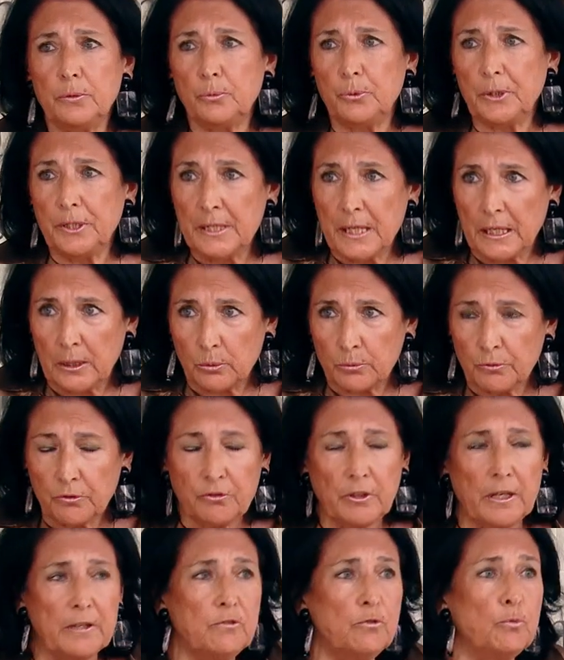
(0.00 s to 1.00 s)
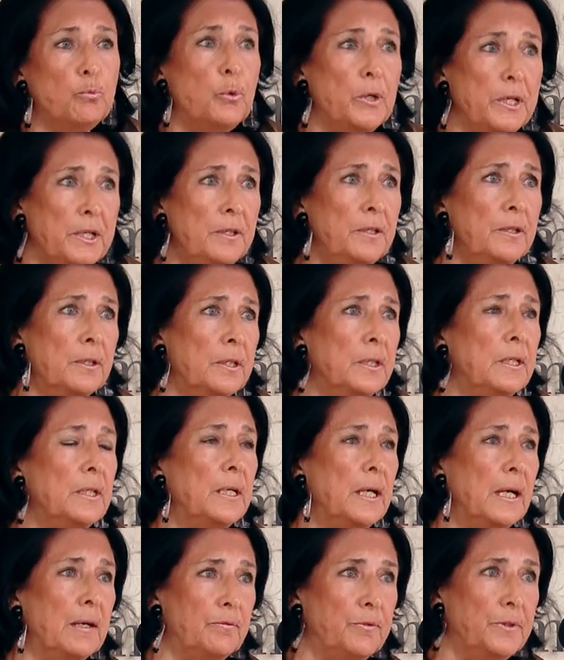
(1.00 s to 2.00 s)
renounce, as we
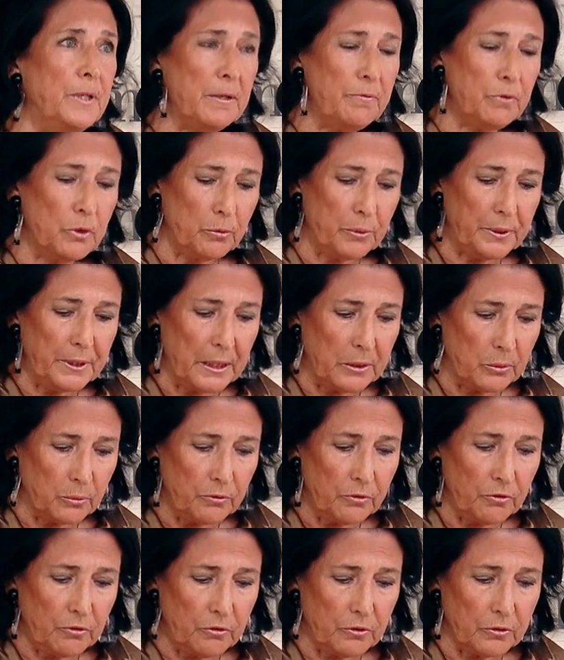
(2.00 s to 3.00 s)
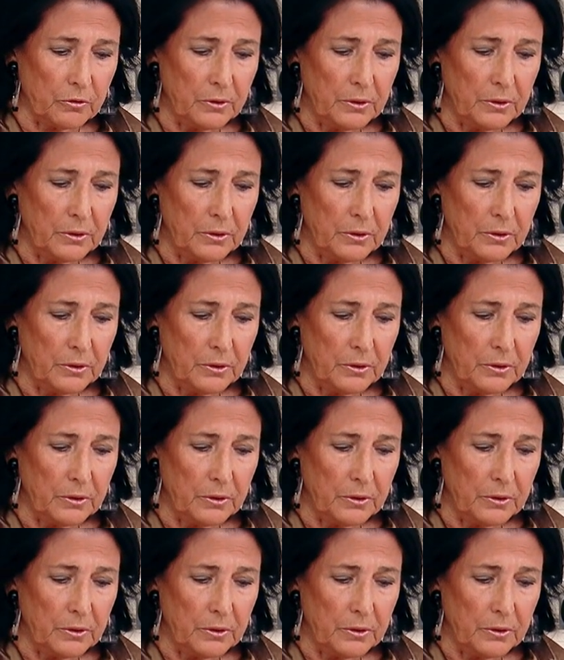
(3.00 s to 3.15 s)
have never renounced.